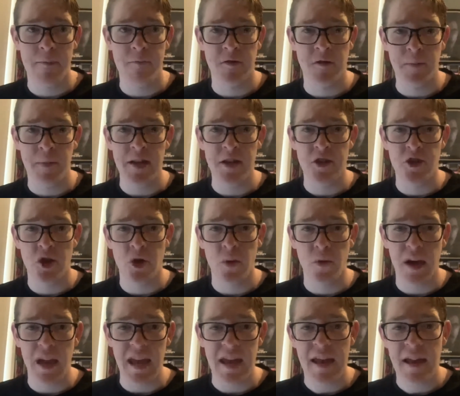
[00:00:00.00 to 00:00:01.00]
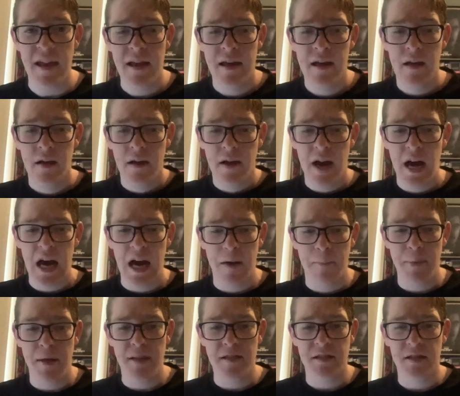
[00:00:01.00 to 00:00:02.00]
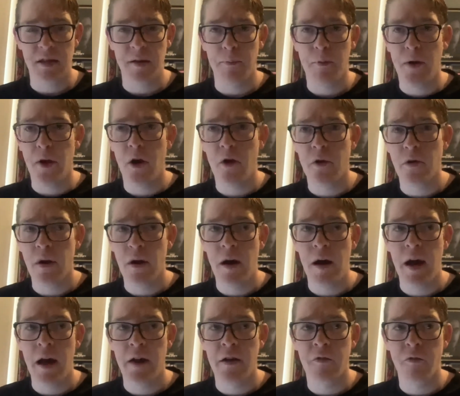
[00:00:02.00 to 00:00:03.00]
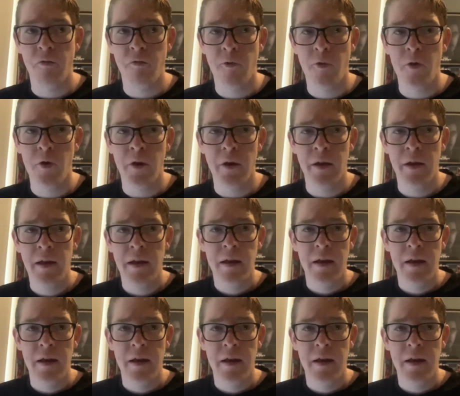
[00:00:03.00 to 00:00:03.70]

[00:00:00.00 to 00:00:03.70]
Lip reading: It was a bit dewy, a bit slippery on underfoot.